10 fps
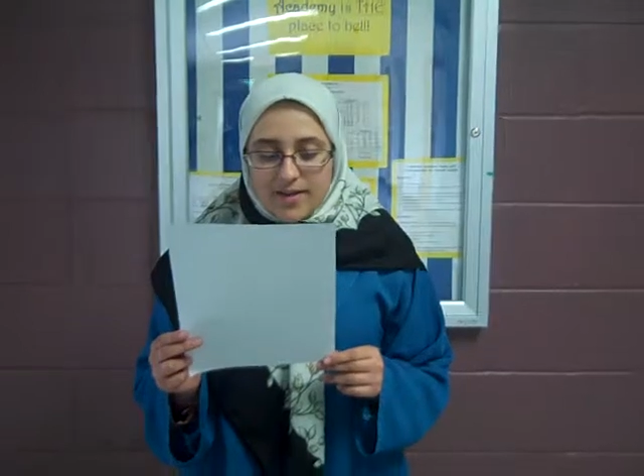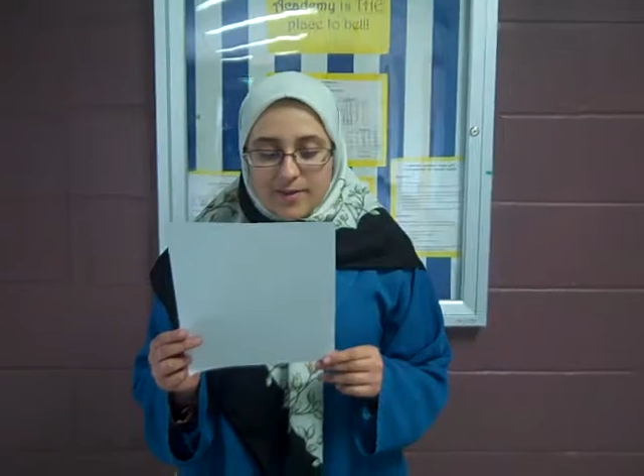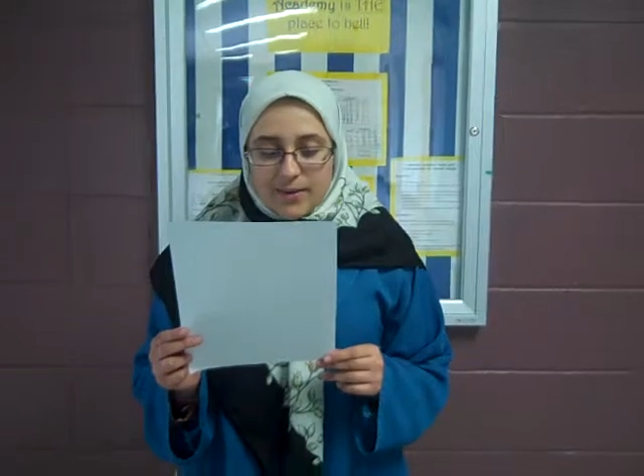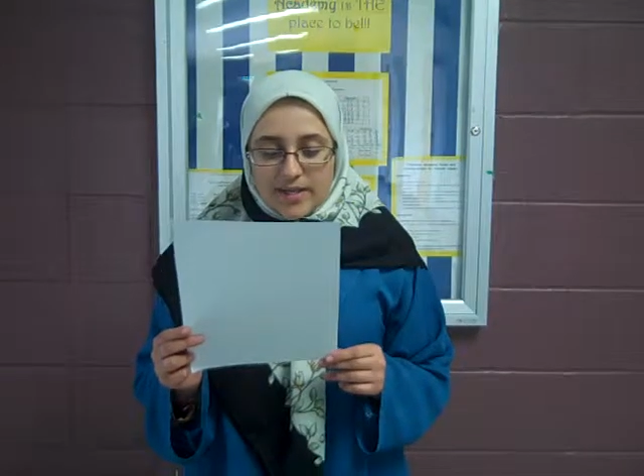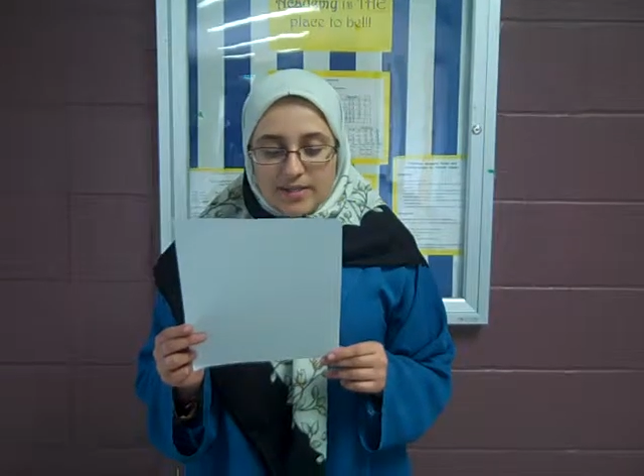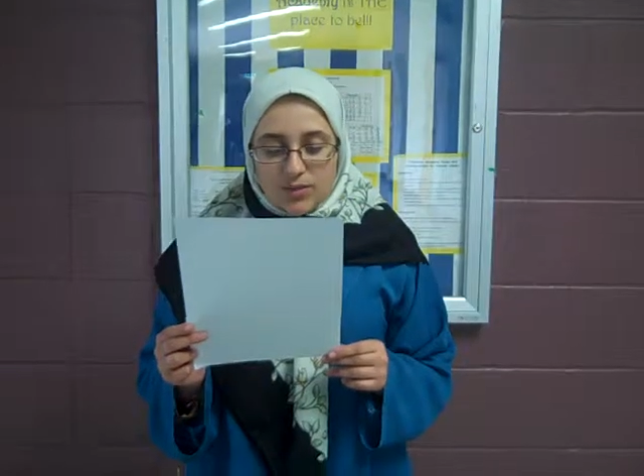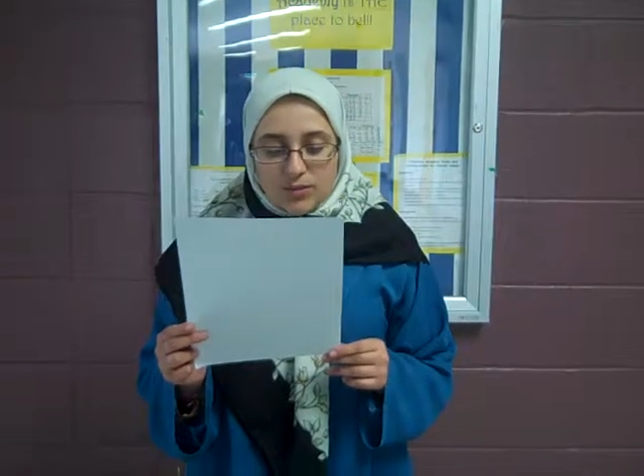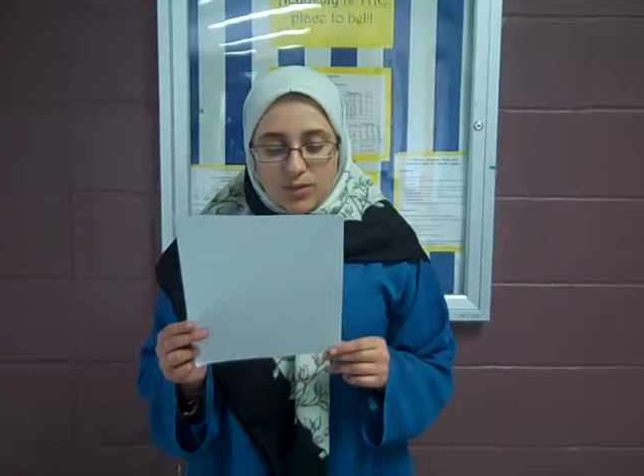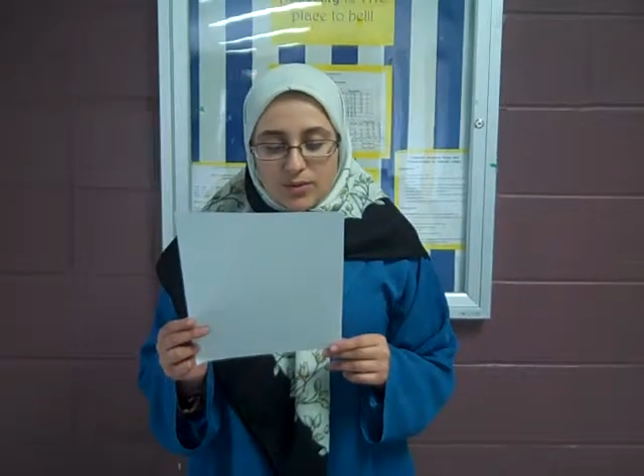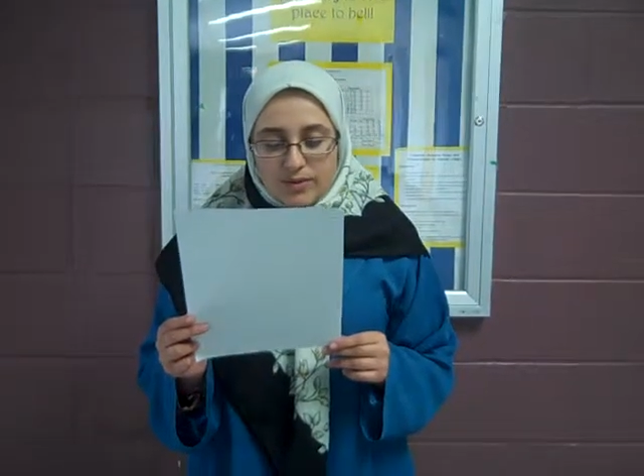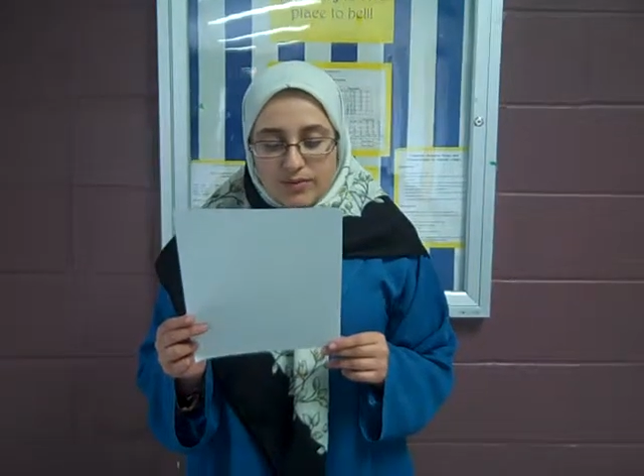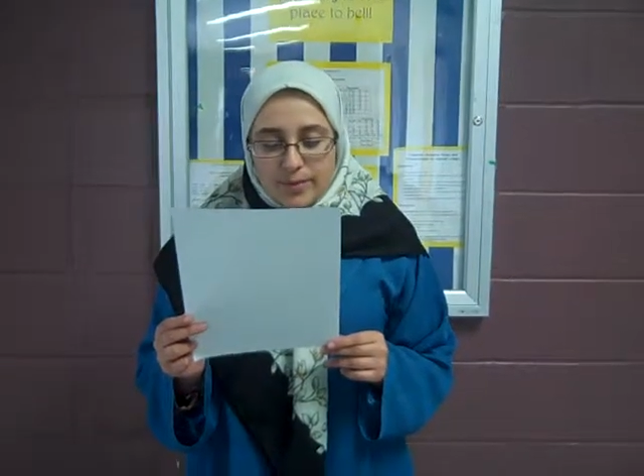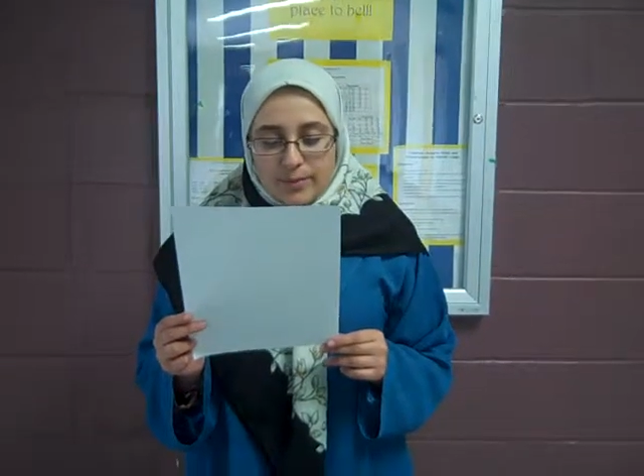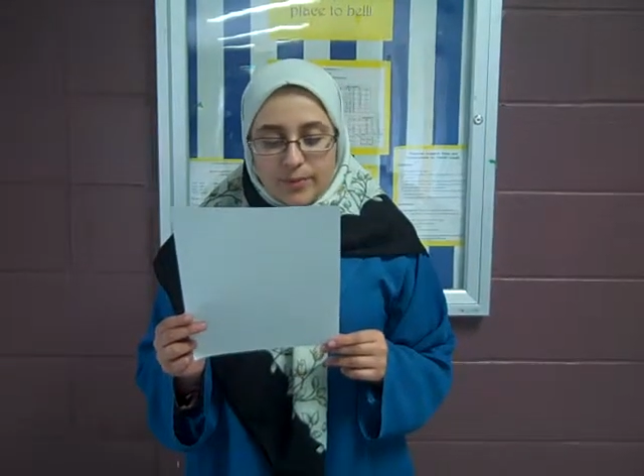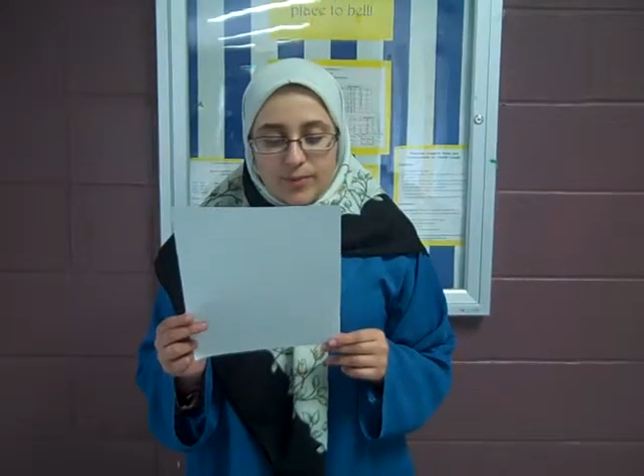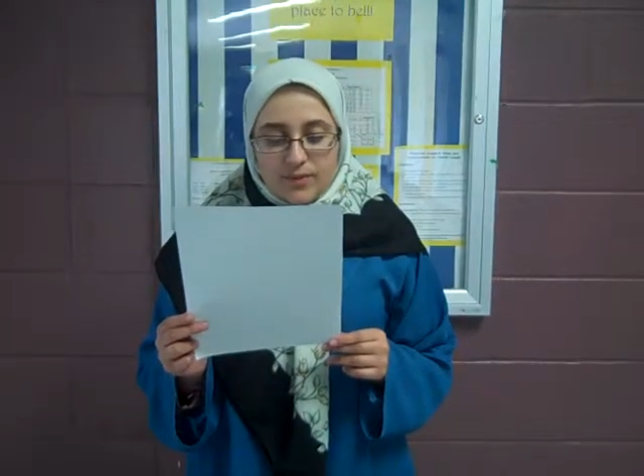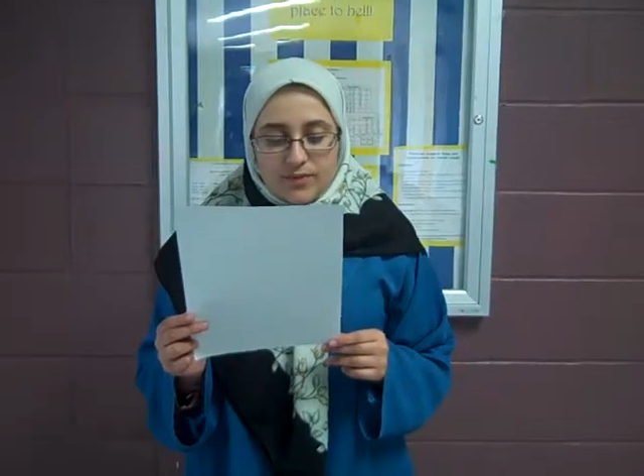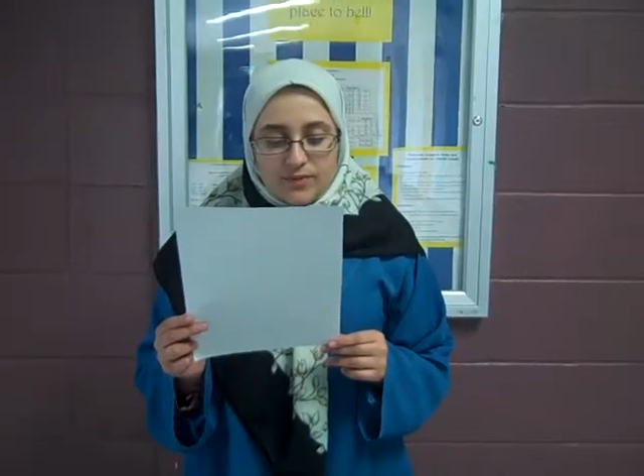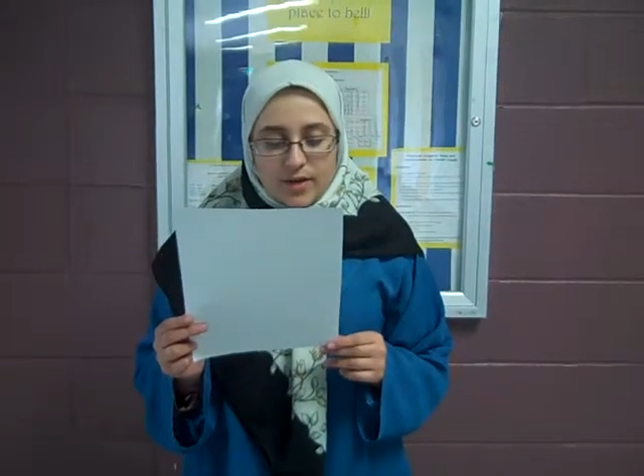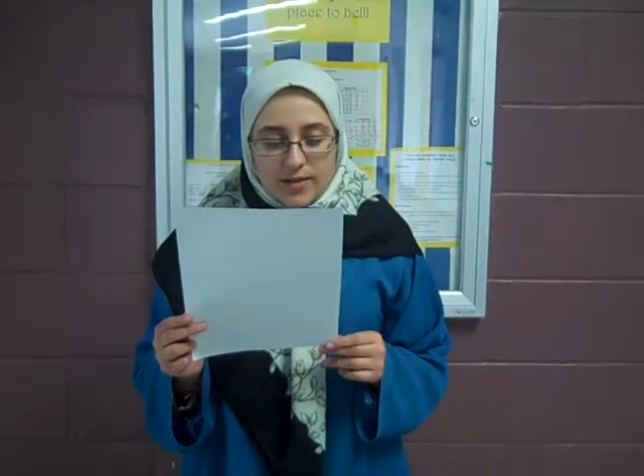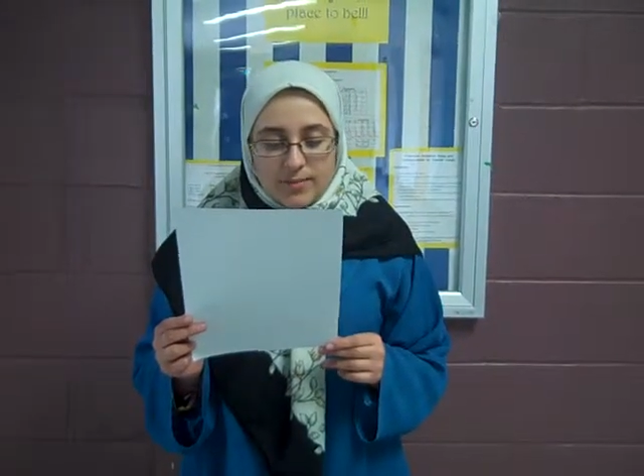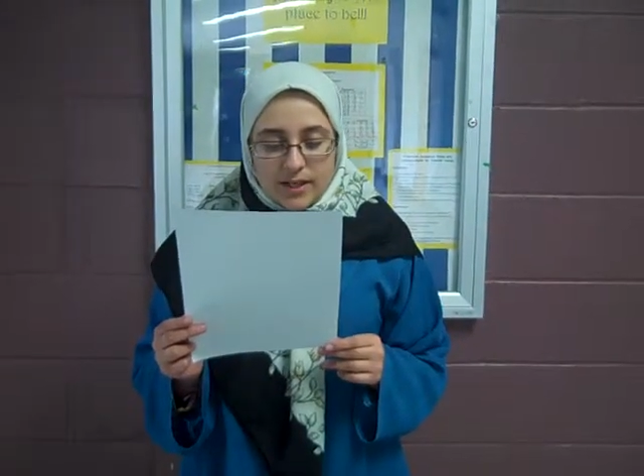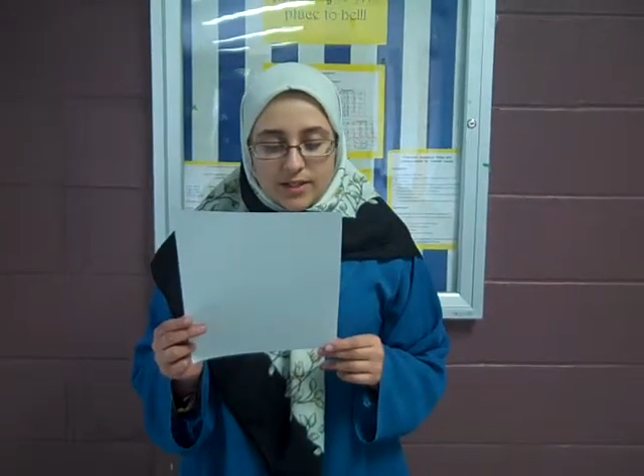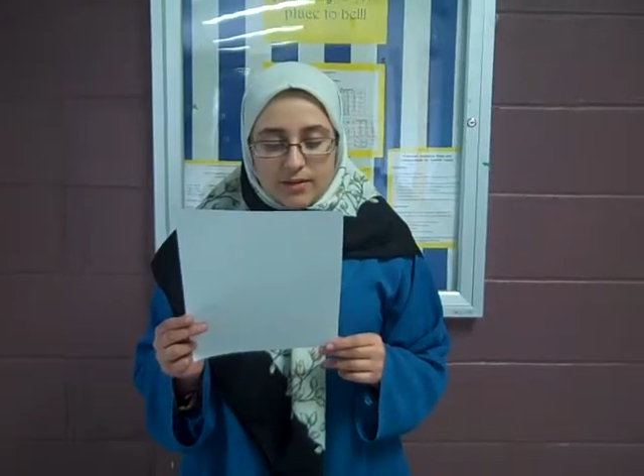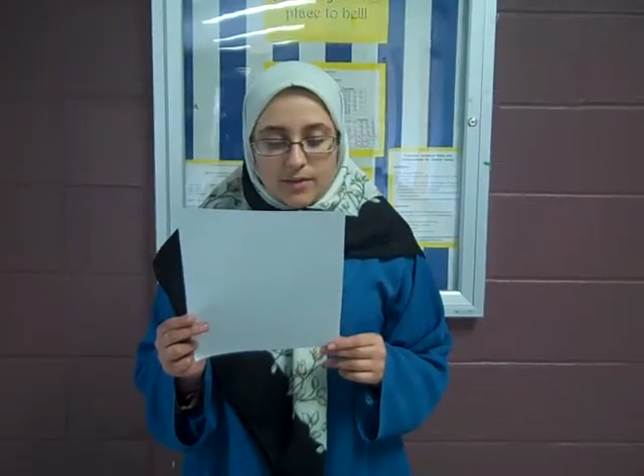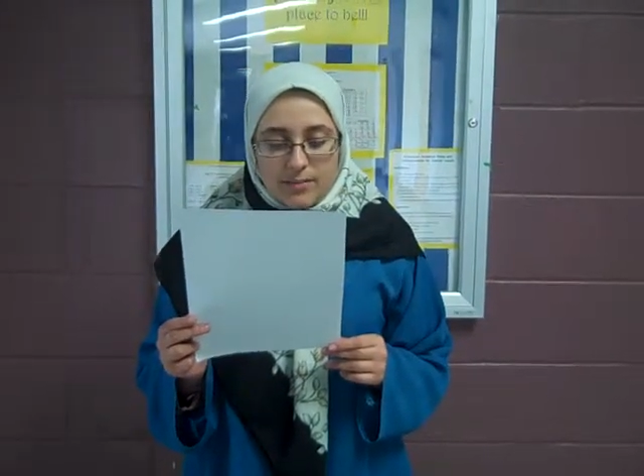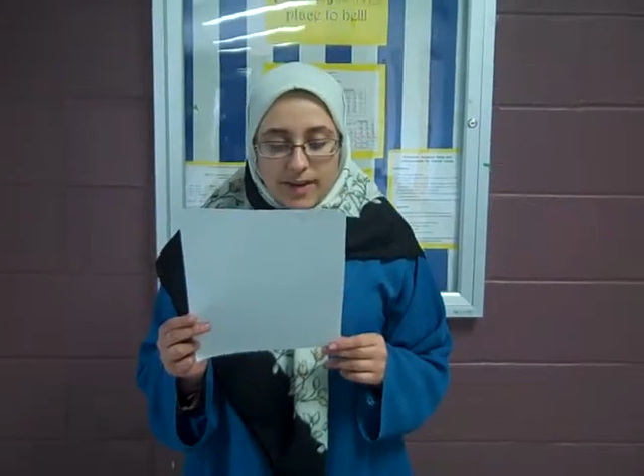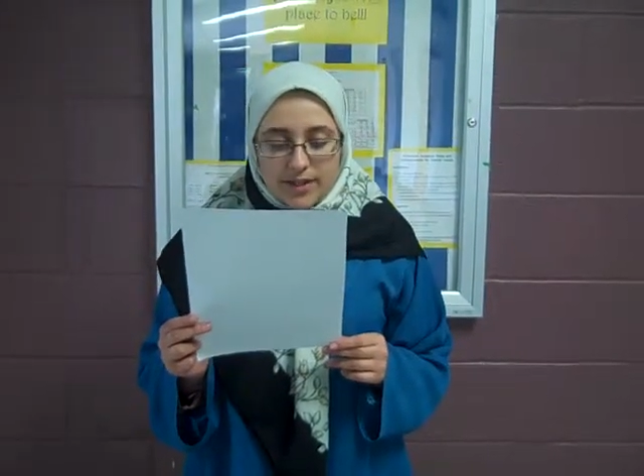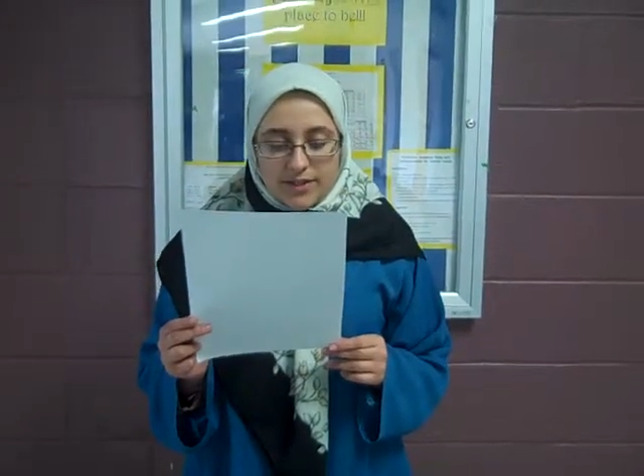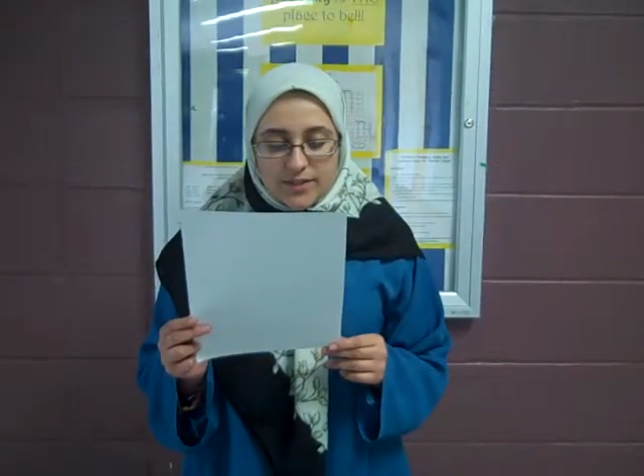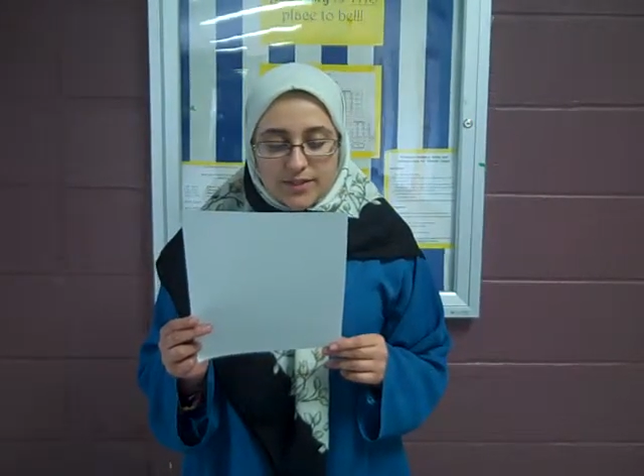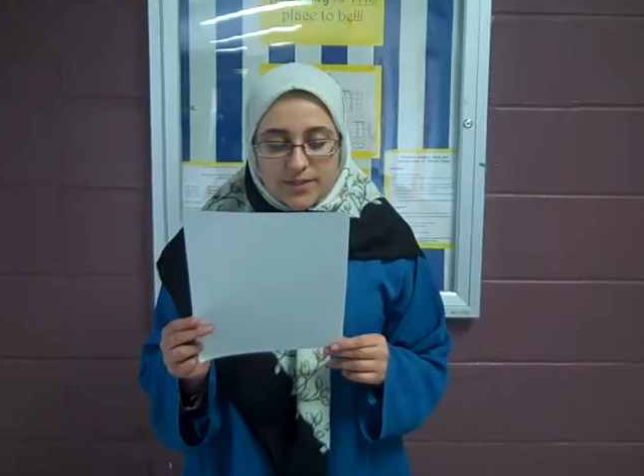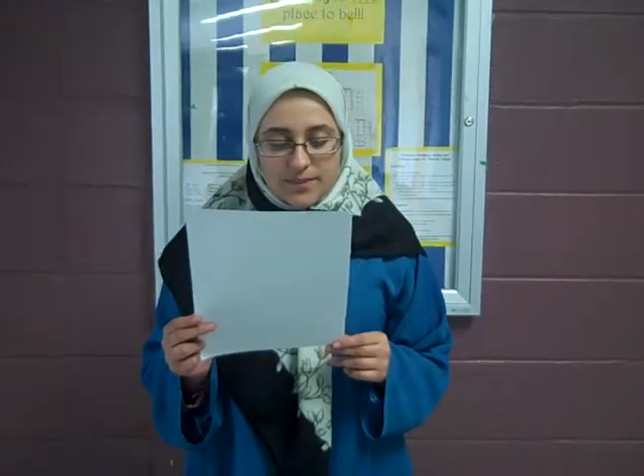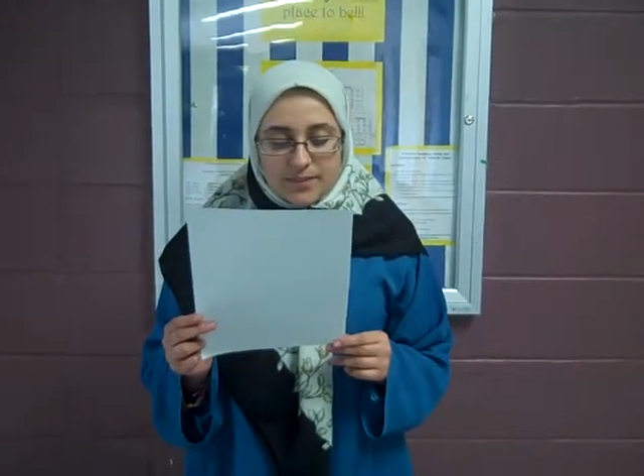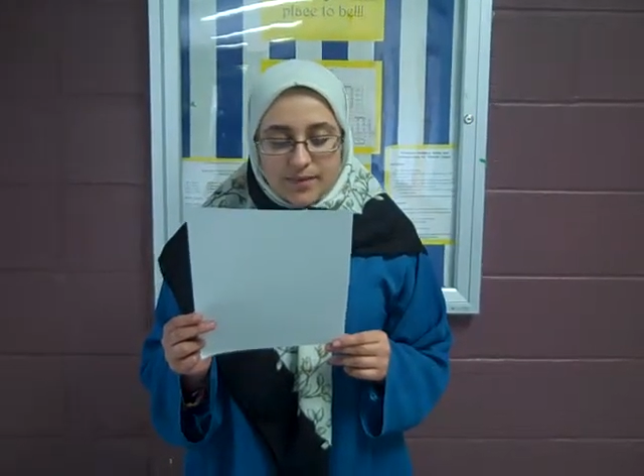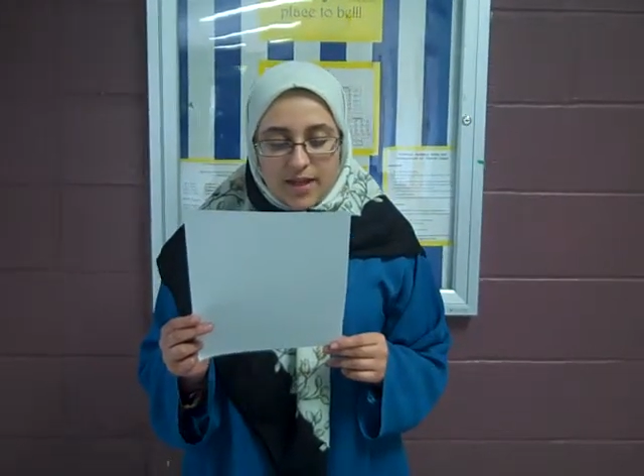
then press into rows of limp roots of bread pea and passions.